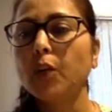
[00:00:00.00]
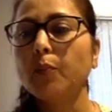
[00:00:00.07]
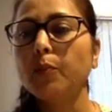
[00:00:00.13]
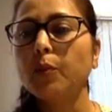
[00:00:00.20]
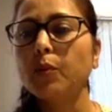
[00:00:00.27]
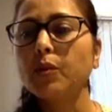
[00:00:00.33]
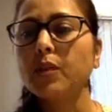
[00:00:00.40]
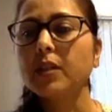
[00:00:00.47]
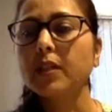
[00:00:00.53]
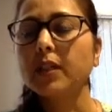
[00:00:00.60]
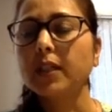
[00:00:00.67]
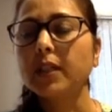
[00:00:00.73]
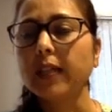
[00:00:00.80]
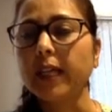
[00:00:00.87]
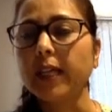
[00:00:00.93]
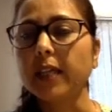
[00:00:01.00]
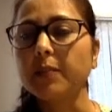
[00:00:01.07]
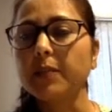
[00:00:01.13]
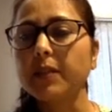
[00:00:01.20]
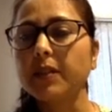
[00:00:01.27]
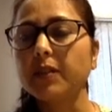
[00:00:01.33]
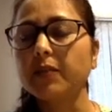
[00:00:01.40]
post
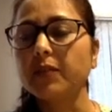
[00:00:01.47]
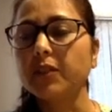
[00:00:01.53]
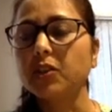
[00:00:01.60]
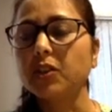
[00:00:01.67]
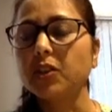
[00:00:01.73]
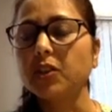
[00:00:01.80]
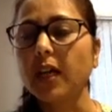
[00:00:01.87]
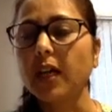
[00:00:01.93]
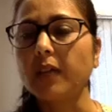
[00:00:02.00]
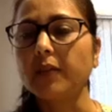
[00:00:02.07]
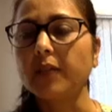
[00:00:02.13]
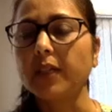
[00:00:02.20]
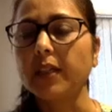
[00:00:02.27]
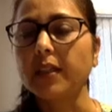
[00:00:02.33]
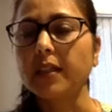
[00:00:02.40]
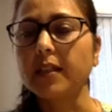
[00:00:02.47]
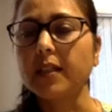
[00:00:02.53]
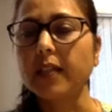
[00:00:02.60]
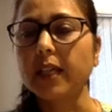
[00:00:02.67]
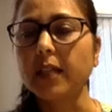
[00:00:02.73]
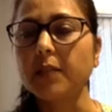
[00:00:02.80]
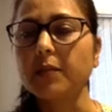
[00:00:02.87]
types, which are various
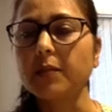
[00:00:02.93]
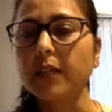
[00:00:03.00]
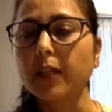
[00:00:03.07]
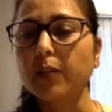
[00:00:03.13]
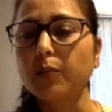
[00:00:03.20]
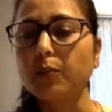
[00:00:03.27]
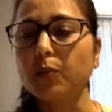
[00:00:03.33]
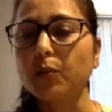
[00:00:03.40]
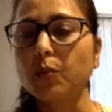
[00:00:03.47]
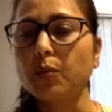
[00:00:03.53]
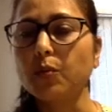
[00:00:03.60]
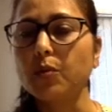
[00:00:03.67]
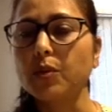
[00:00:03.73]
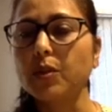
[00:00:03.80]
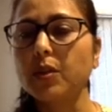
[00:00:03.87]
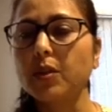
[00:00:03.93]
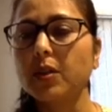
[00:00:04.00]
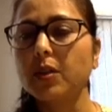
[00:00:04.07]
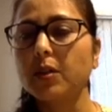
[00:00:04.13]
types like post,